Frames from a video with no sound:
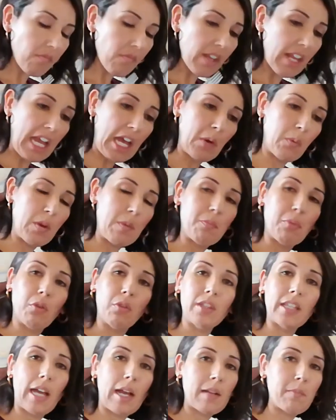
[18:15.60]
had we
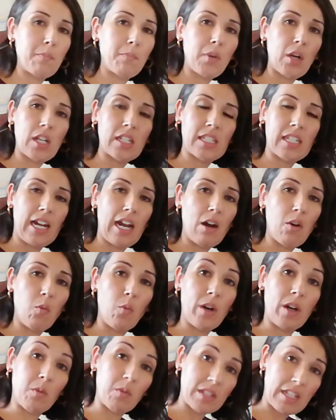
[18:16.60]
pulled that pasta out
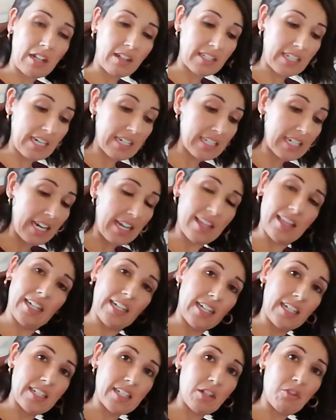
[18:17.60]
when it was al dente and then
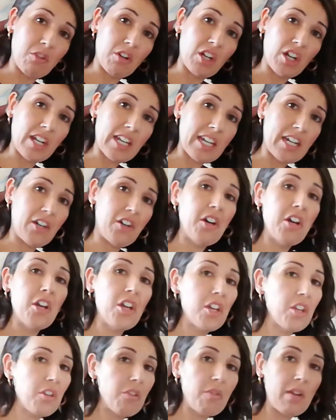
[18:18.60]
continue to cook it here,
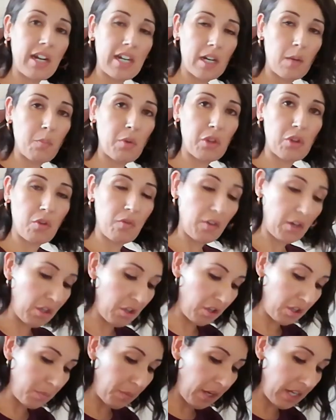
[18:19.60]
you'd end up with
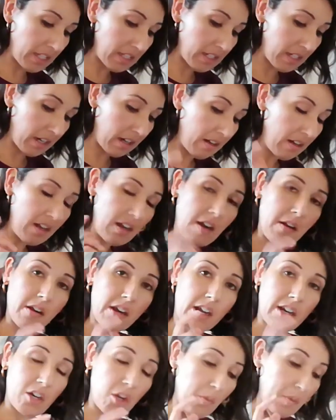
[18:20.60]
overcooked pasta.
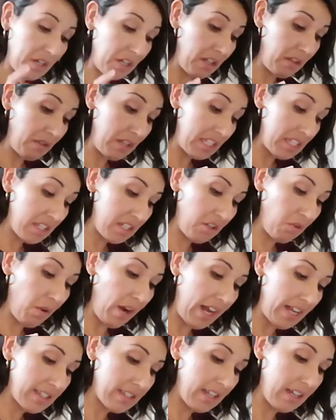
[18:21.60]
No, this still
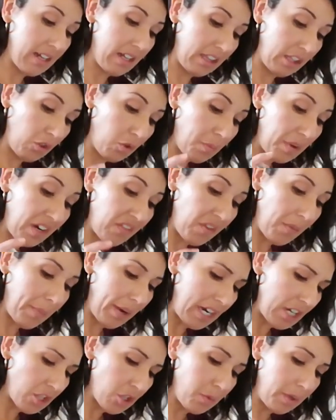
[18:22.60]
has a little bit of a
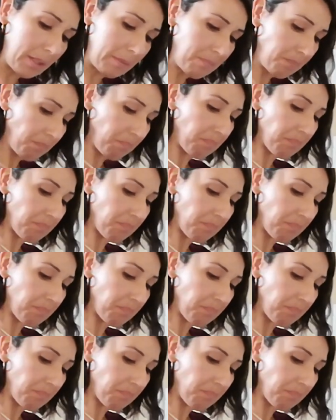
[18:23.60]
bite to it.